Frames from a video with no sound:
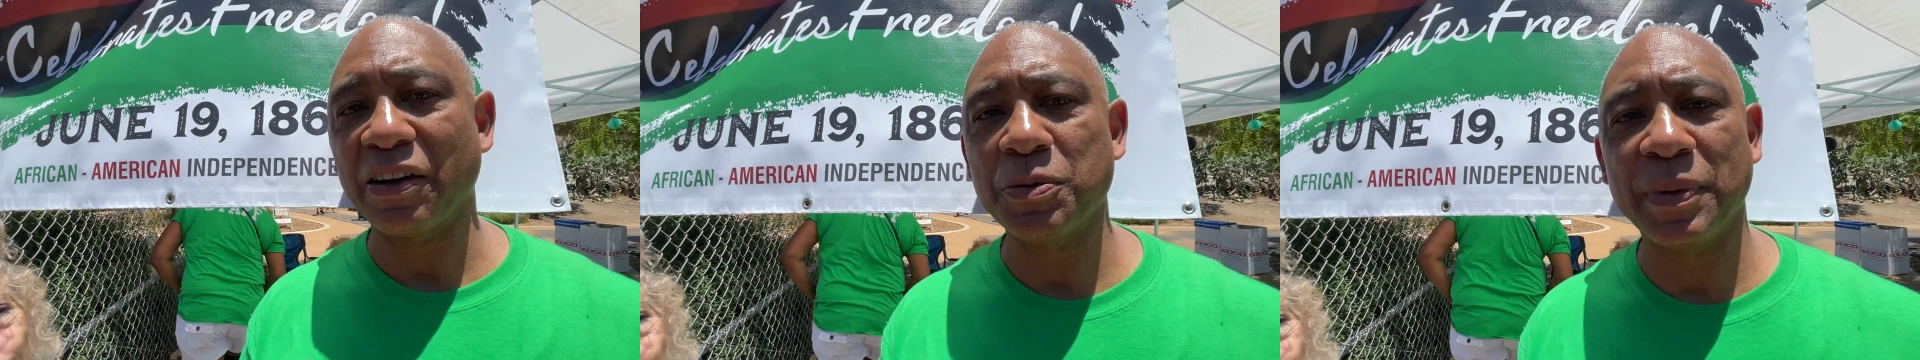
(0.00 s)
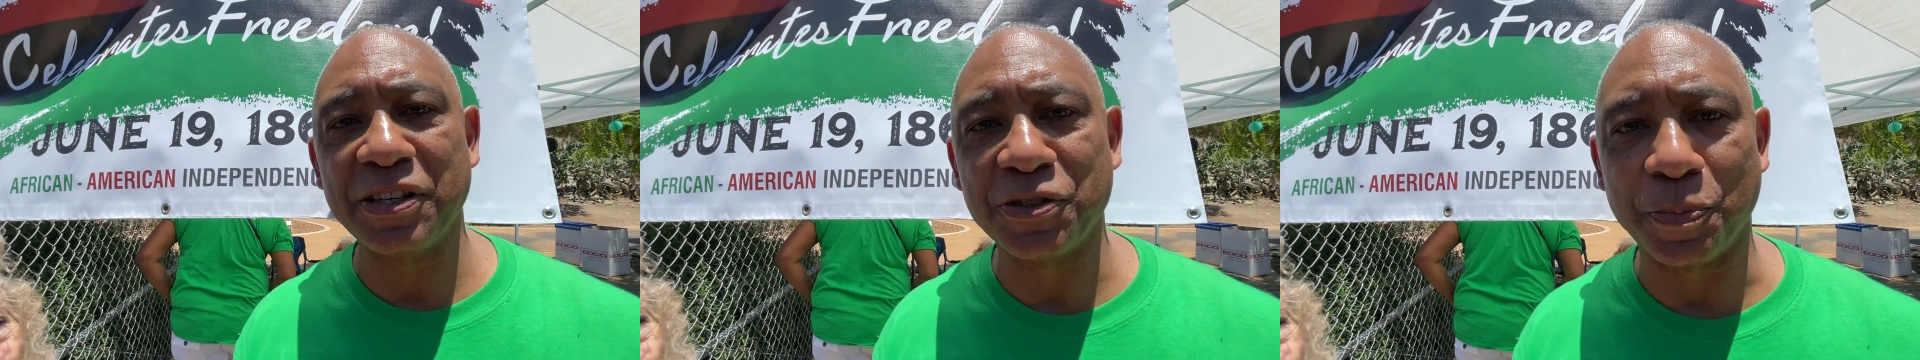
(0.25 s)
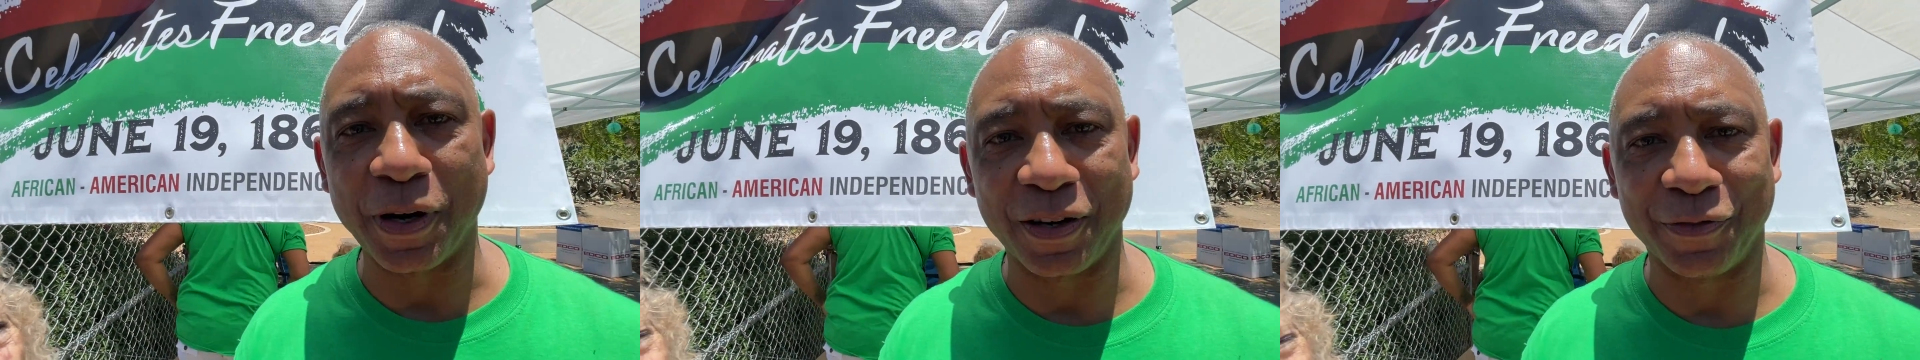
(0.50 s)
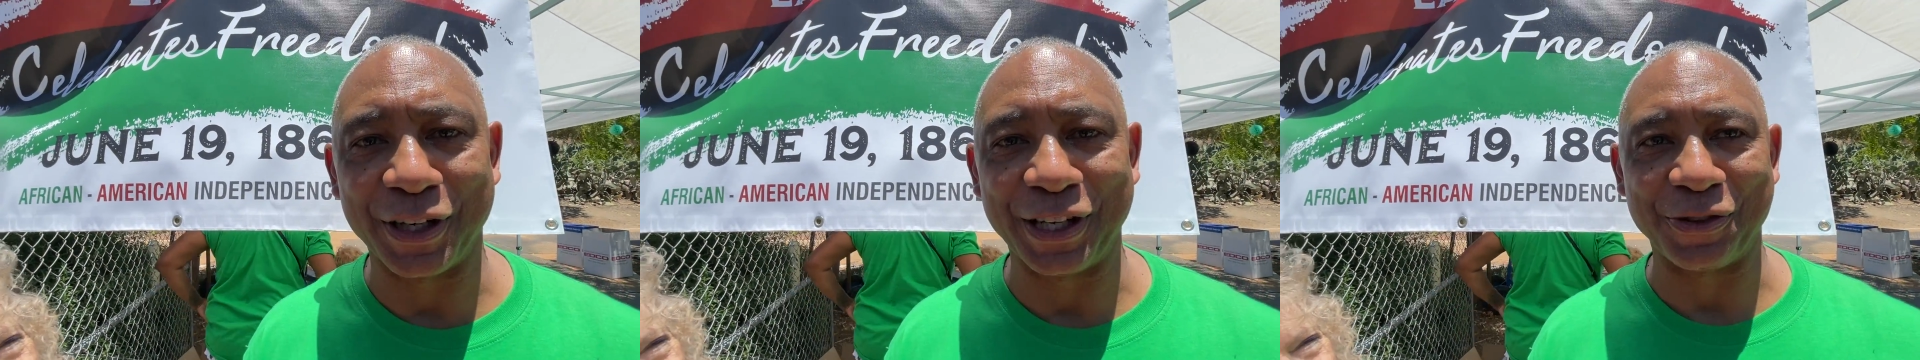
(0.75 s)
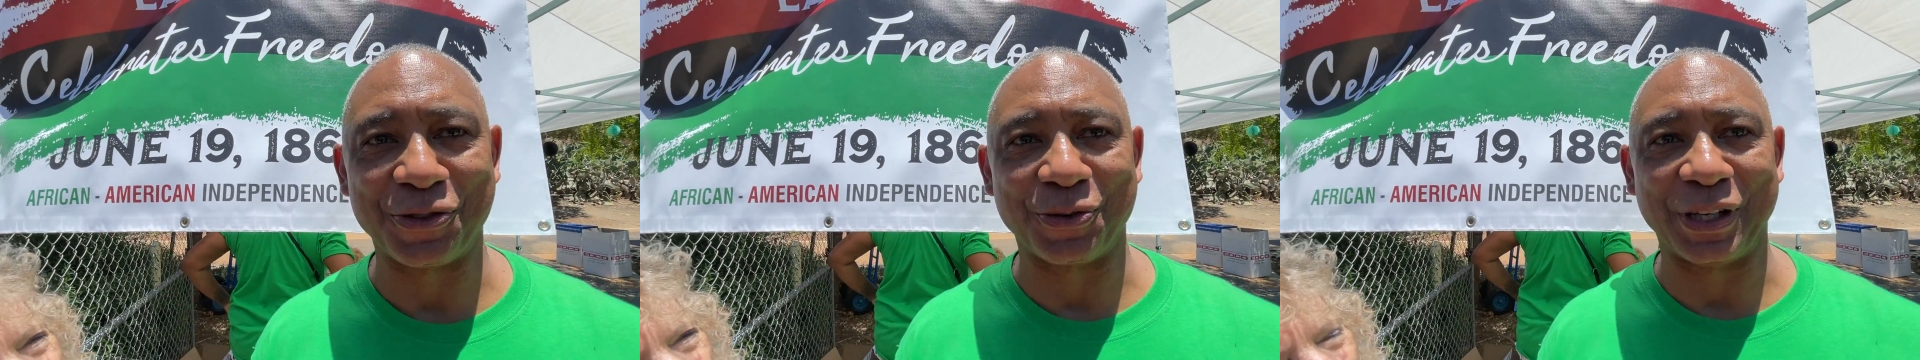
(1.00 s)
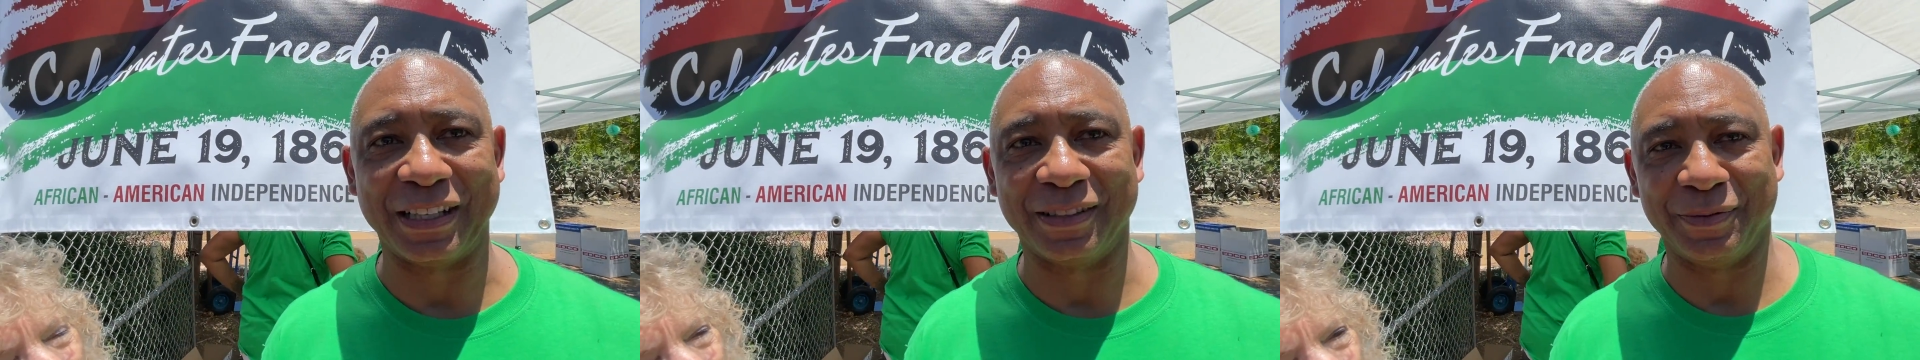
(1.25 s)
everybody's a part of our
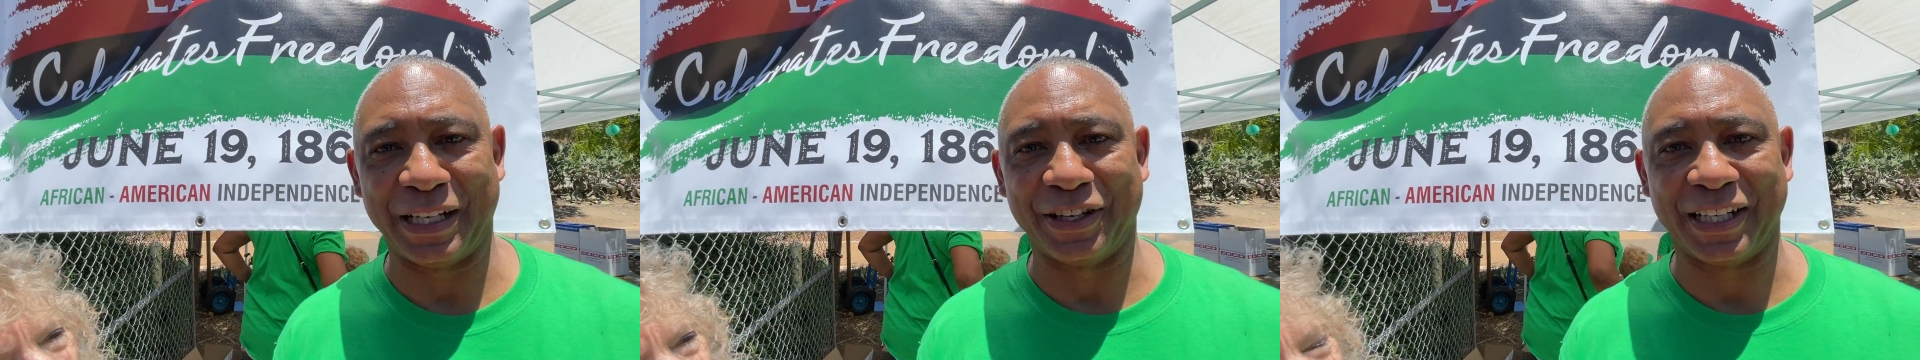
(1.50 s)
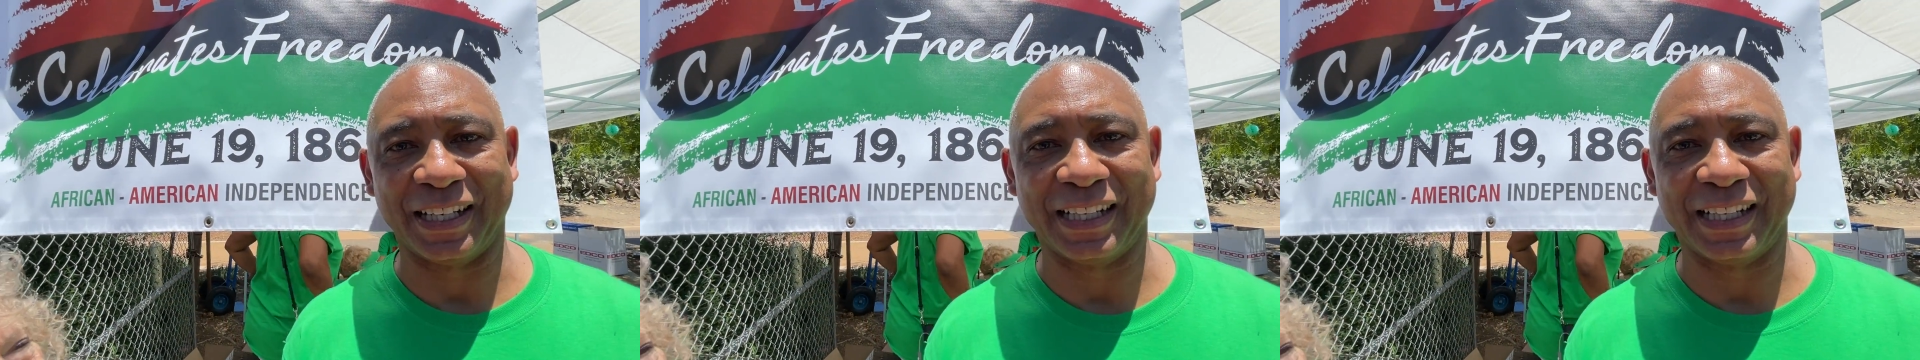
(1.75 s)
history in America,